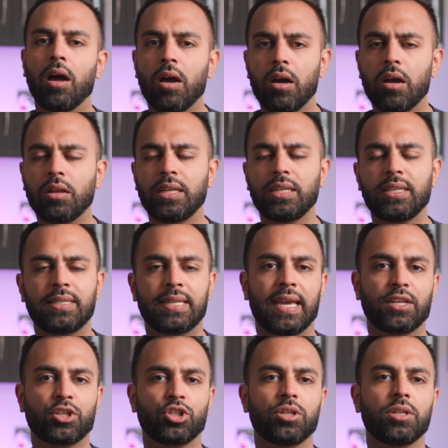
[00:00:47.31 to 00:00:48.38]
Early
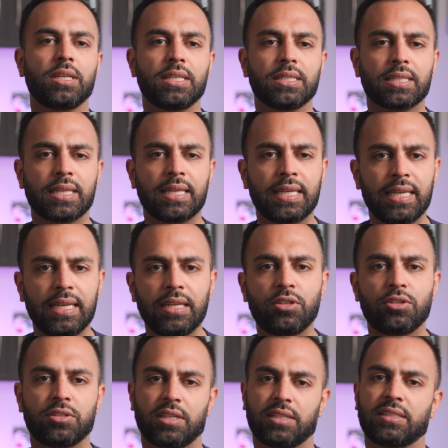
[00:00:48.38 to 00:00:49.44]
detection is key
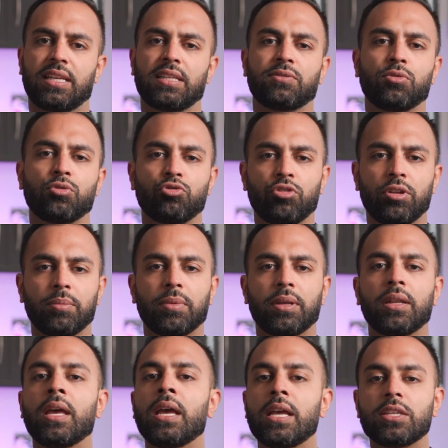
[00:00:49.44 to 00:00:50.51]
to successful
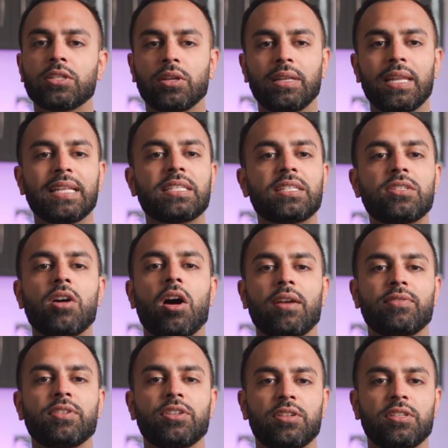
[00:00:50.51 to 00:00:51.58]
treatment, so let's
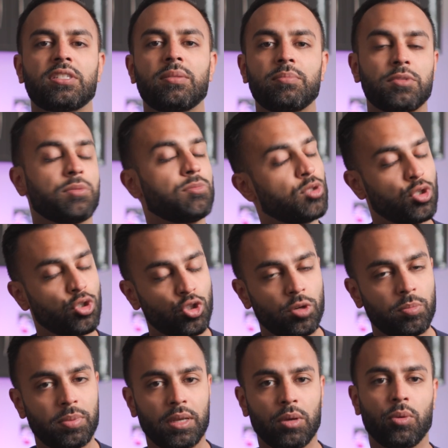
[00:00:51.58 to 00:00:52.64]
dive into the symptoms you
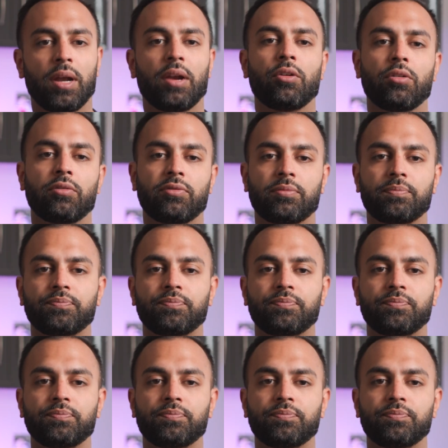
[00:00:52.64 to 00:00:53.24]
should be aware of.